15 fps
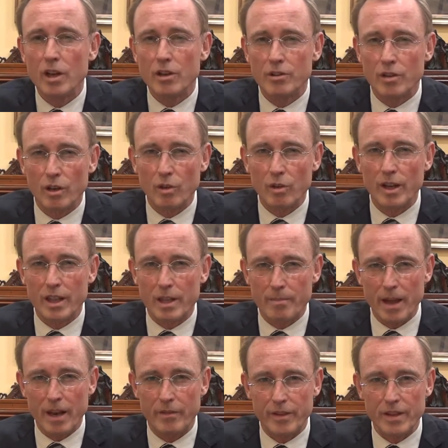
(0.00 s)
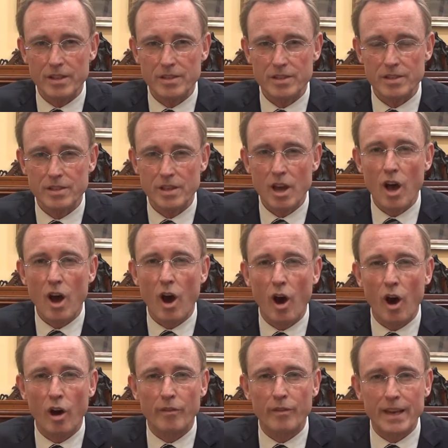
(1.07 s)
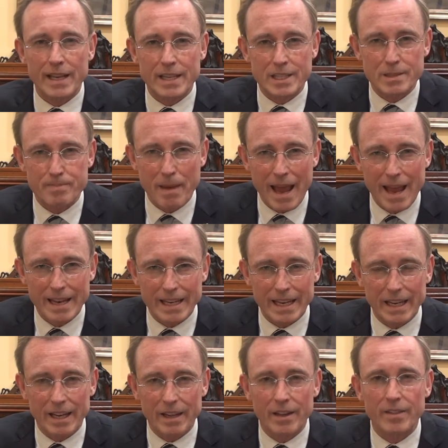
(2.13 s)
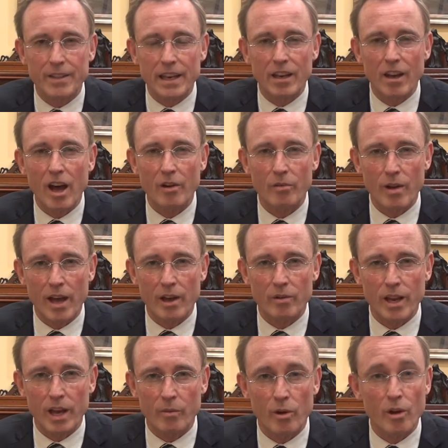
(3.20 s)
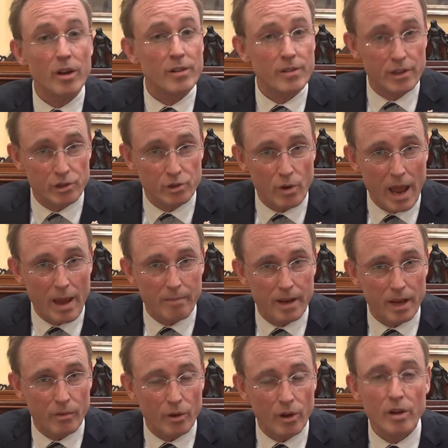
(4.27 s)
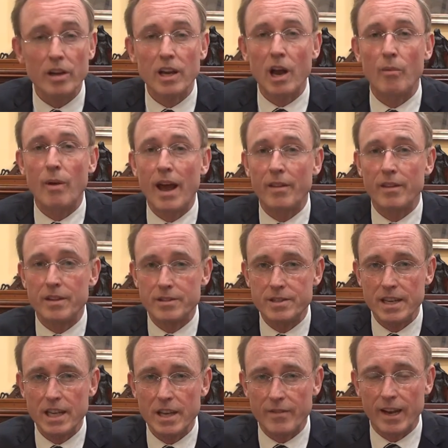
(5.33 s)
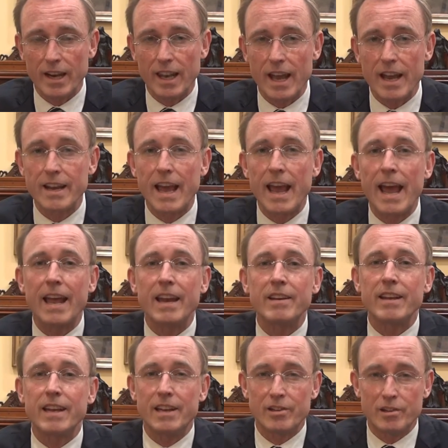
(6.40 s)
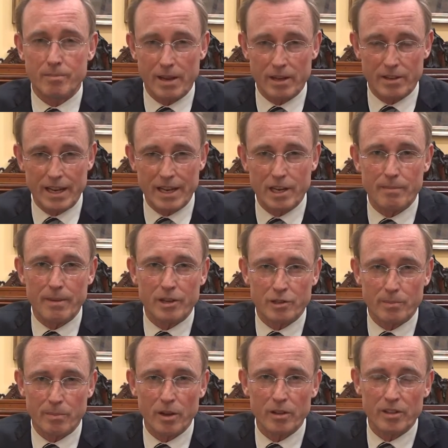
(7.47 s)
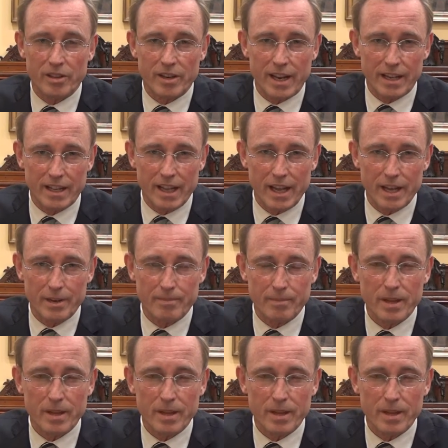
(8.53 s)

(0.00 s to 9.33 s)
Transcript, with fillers: to look at the benefits of expanding the light rail network, the tram network, around the City of Adelaide and inner metropolitan Adelaide.